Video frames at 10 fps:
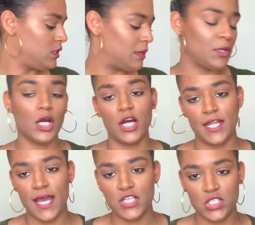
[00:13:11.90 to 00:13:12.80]
Kim
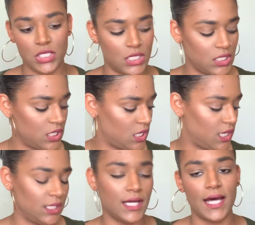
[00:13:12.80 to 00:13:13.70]
Kardashian
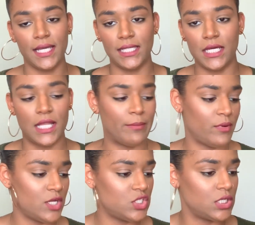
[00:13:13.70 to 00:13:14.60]
and Kylie
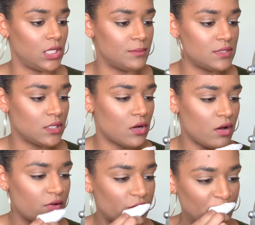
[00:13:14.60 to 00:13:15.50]
collaboration lipstick
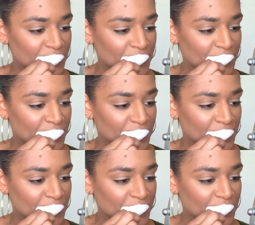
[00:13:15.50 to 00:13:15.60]
off.